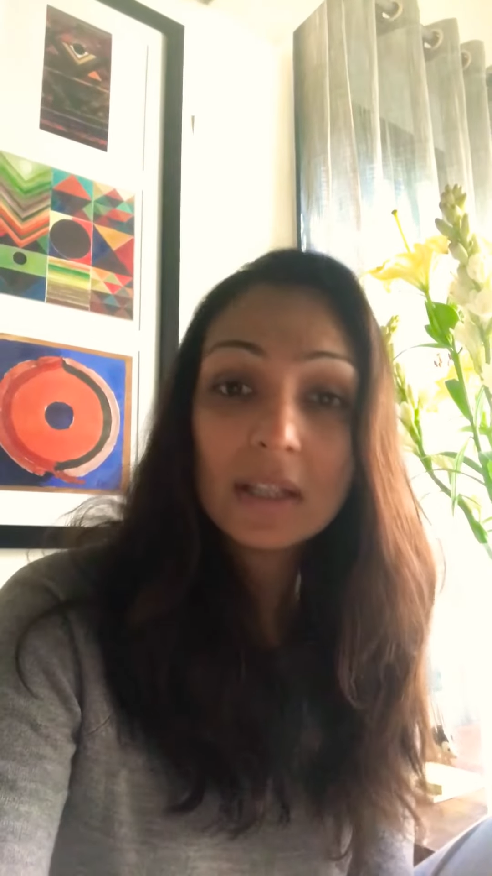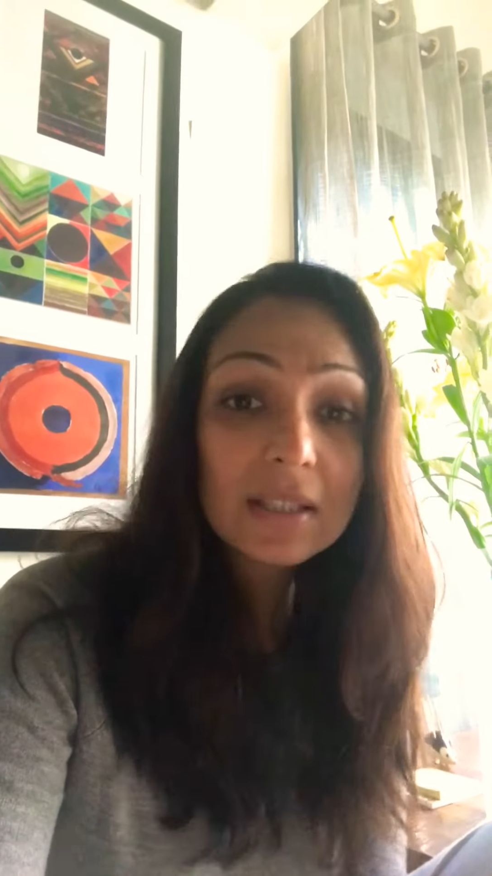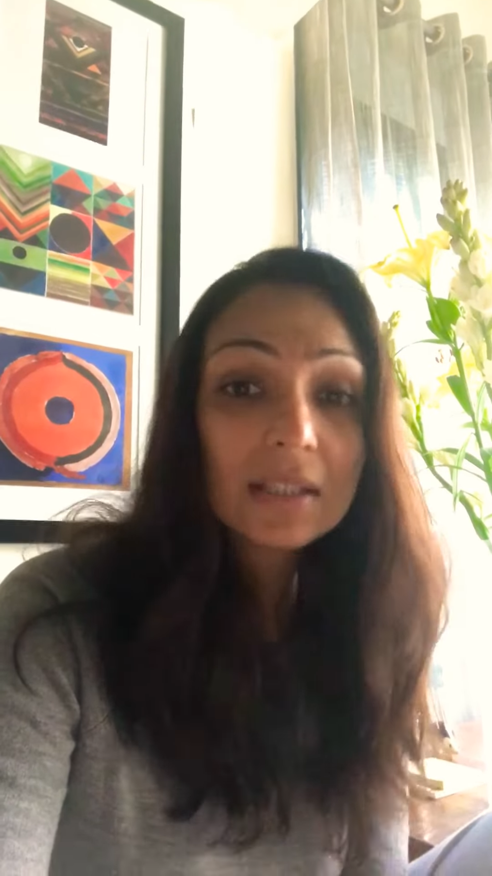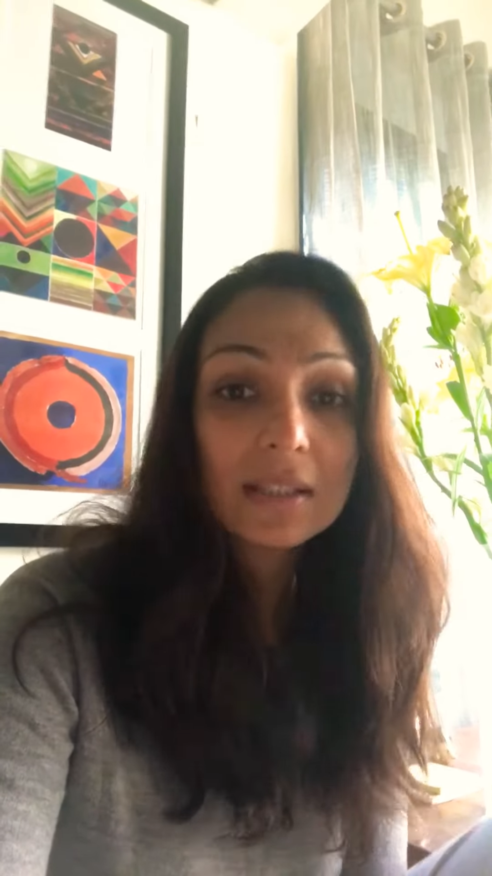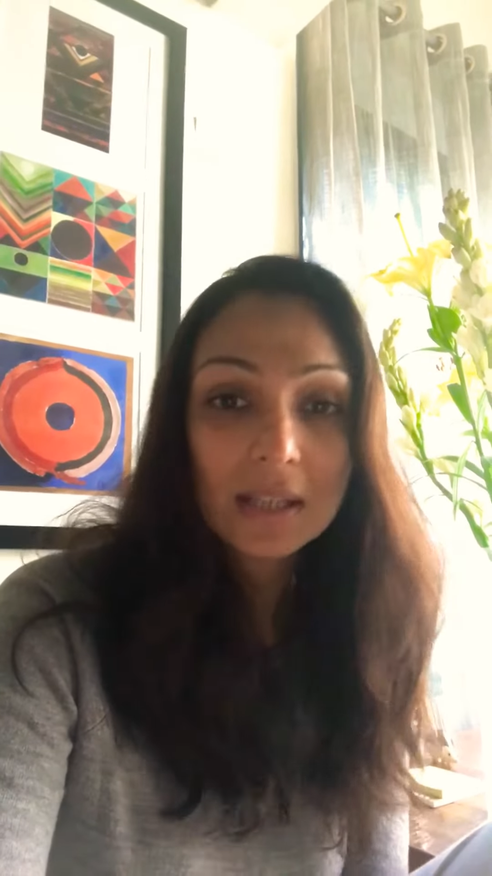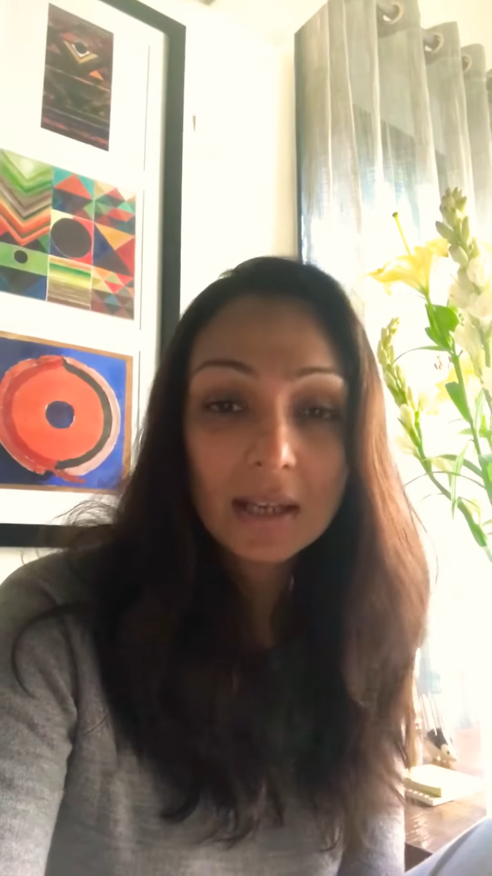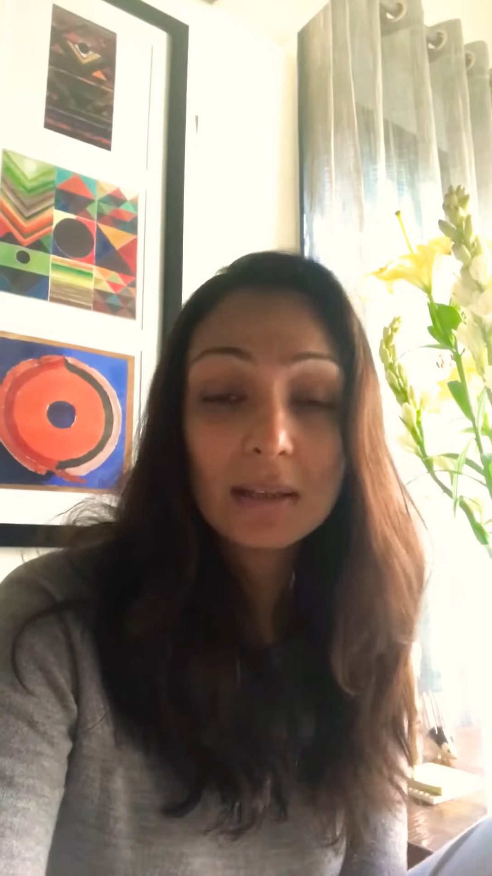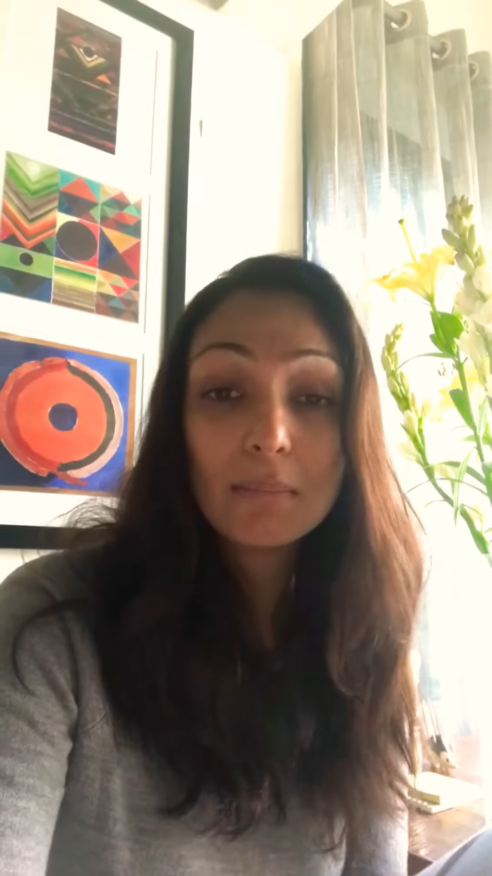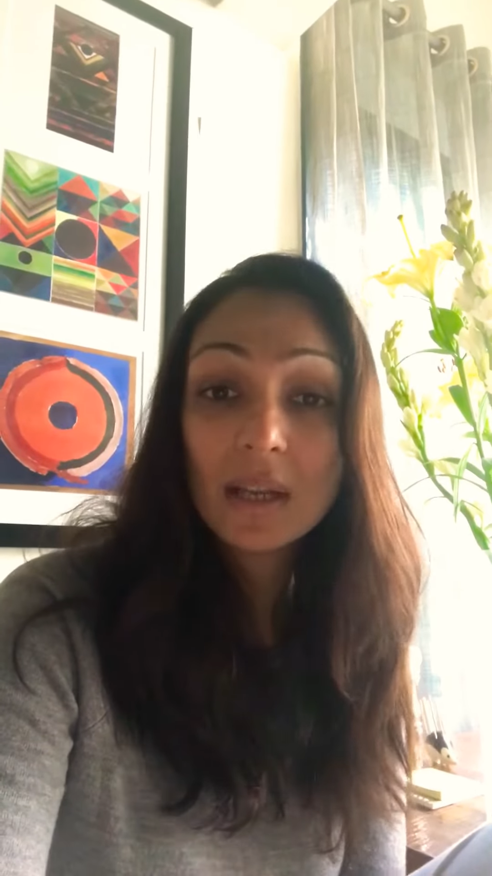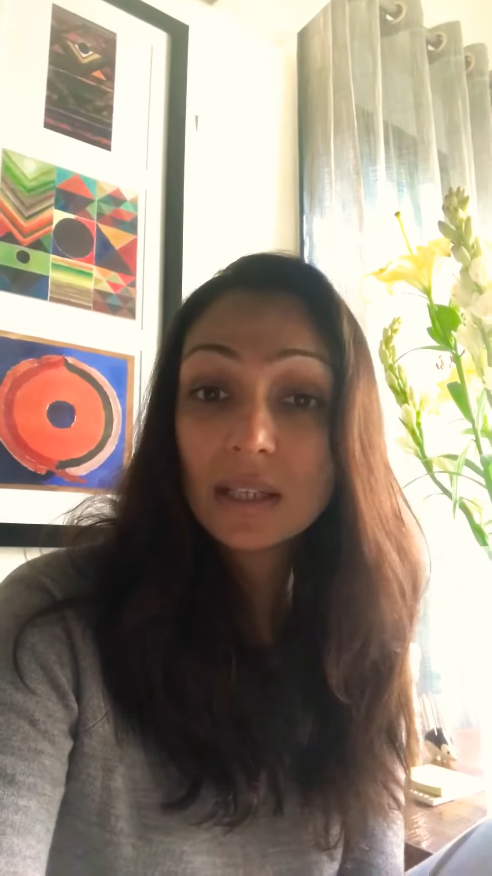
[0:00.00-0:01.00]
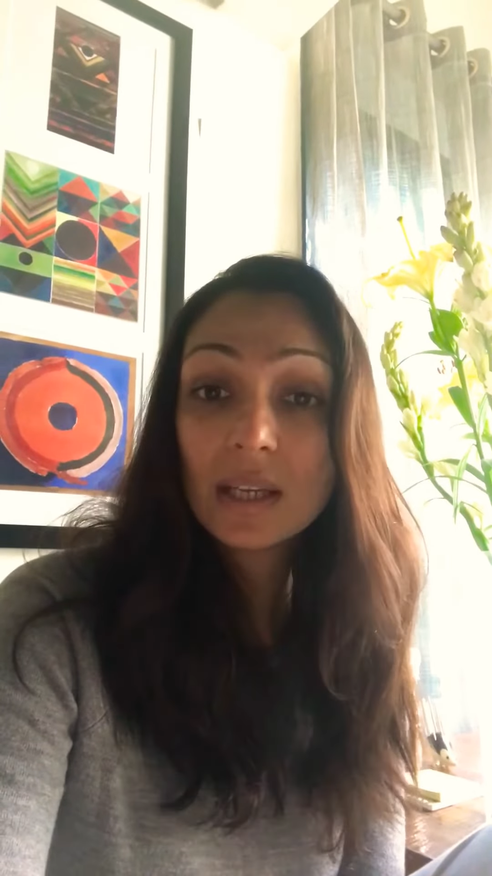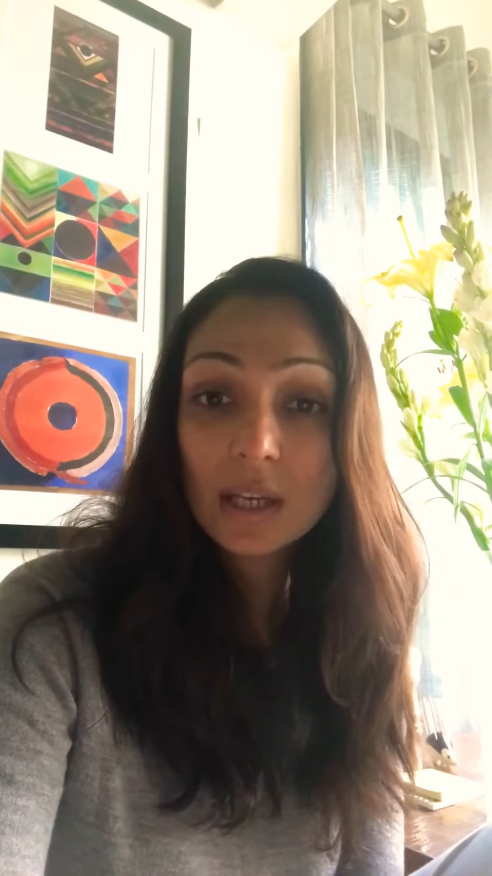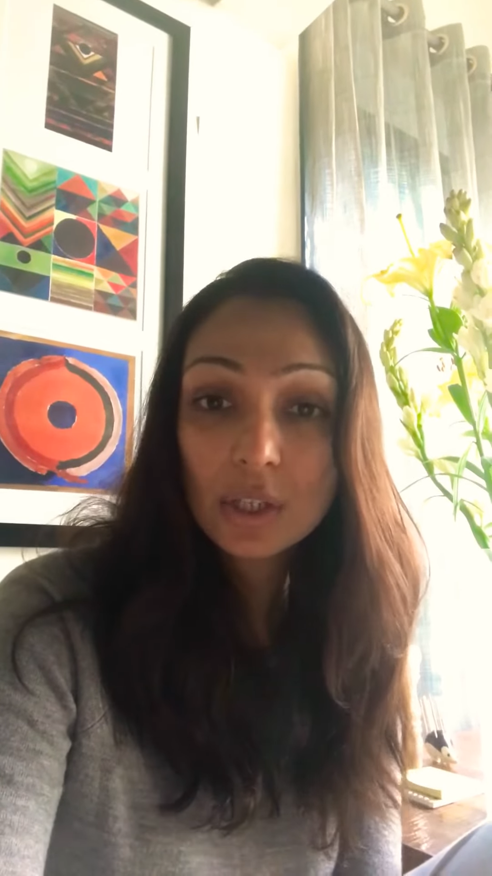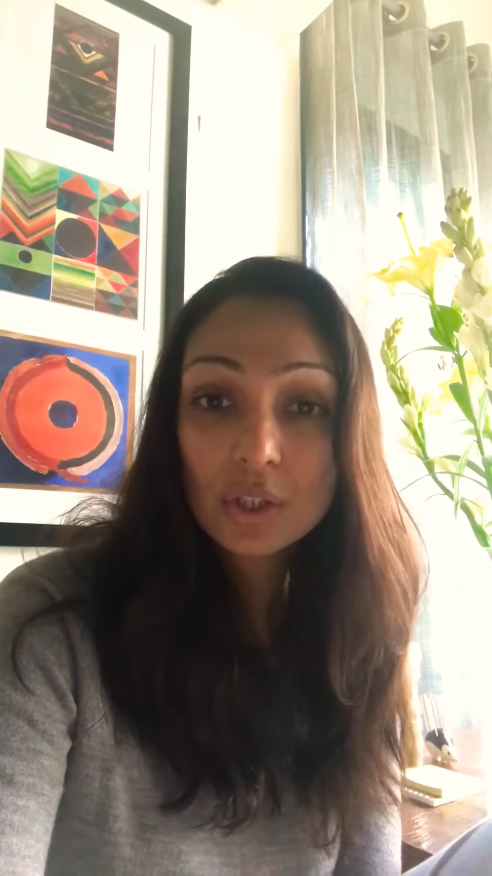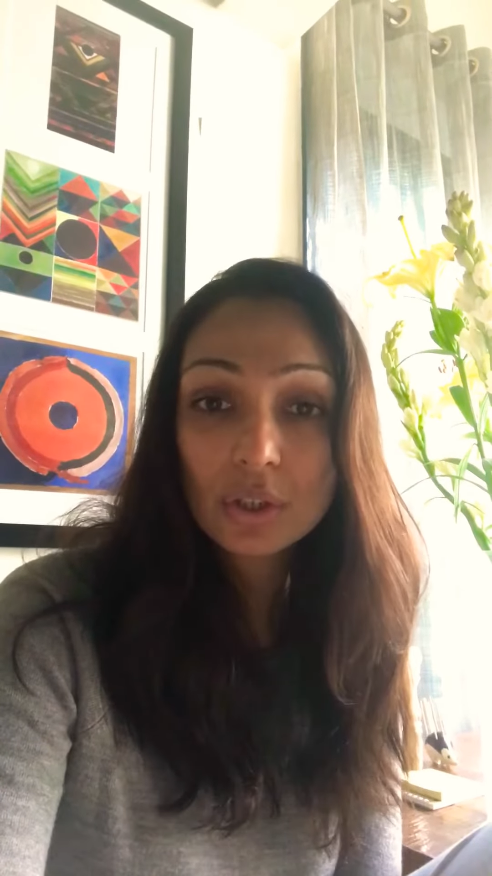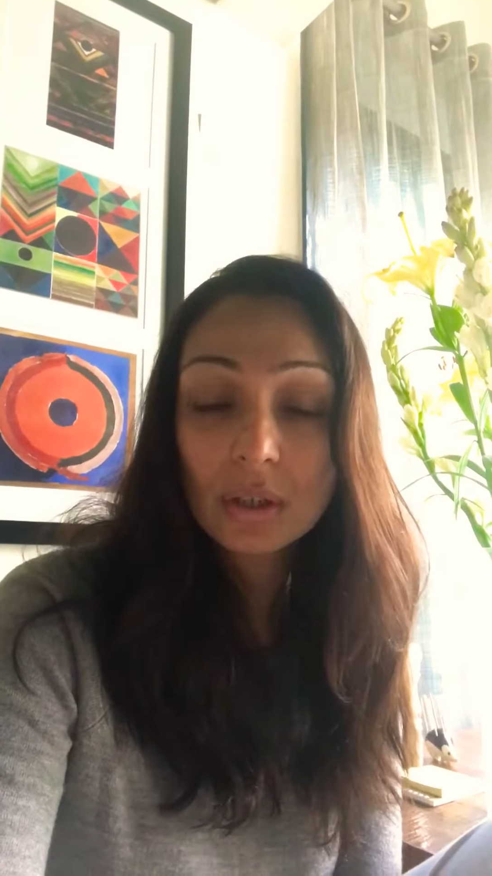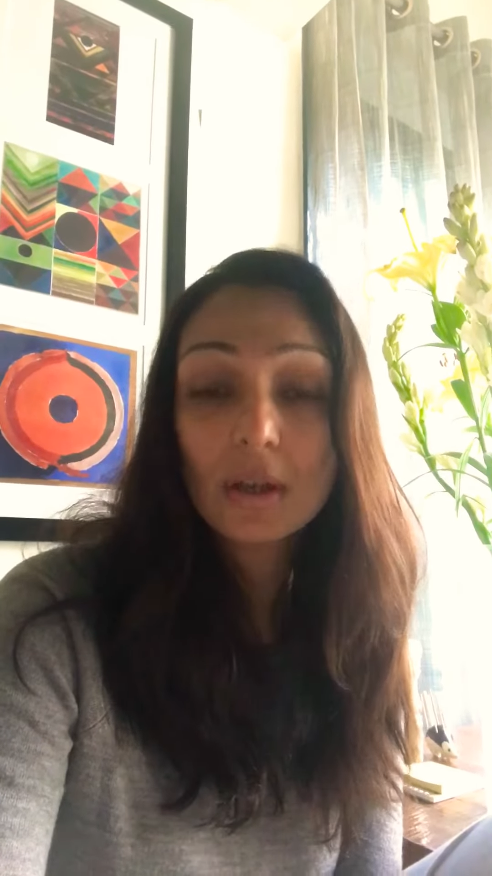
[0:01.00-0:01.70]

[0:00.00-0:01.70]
isn't any medication